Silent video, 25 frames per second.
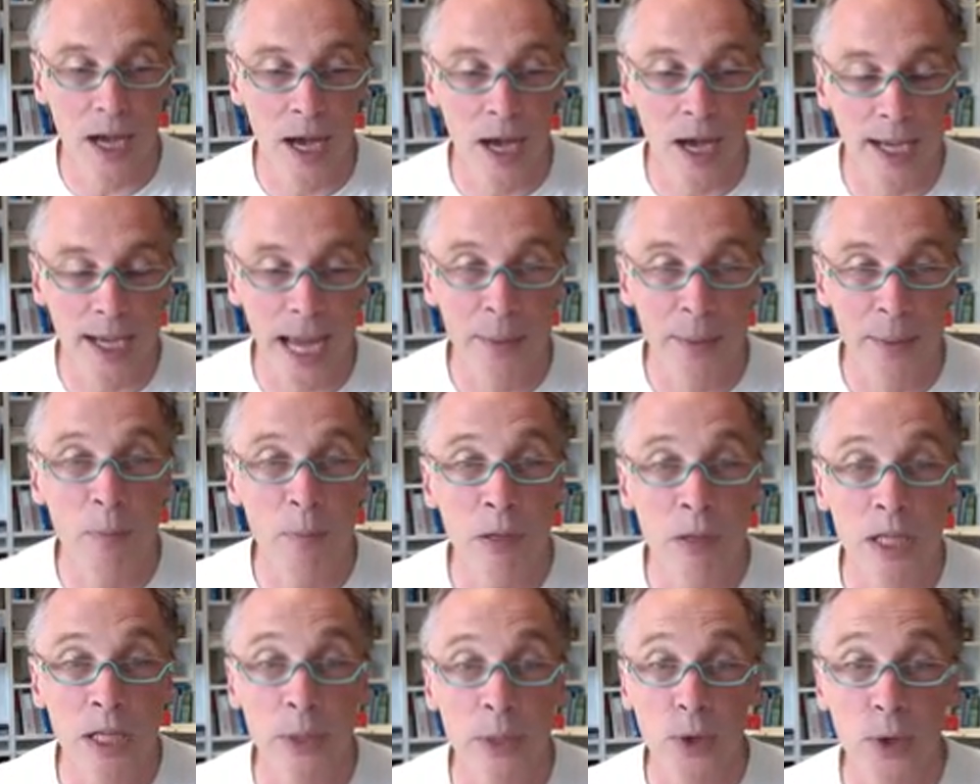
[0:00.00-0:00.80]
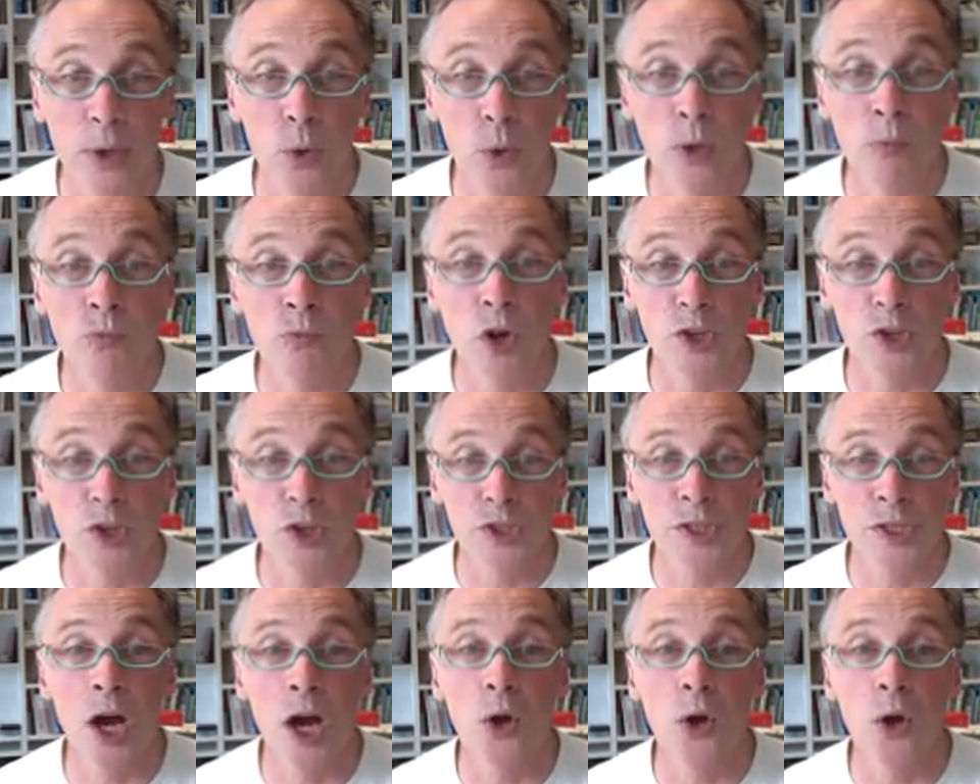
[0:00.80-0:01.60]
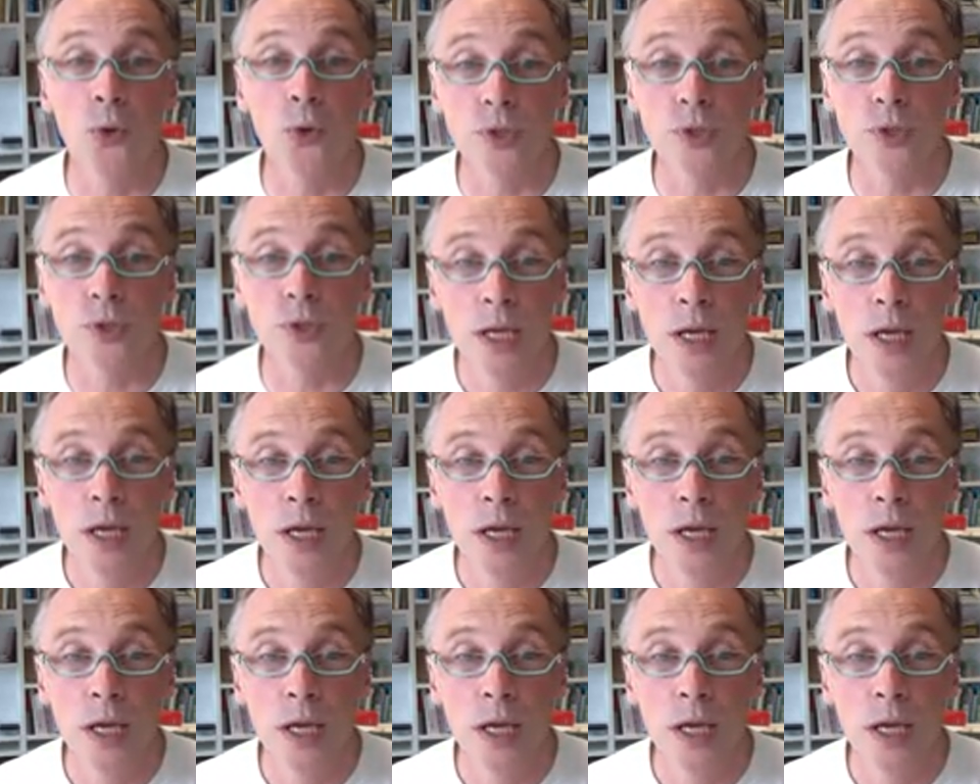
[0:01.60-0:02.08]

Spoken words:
capability. We call them ROS nodes.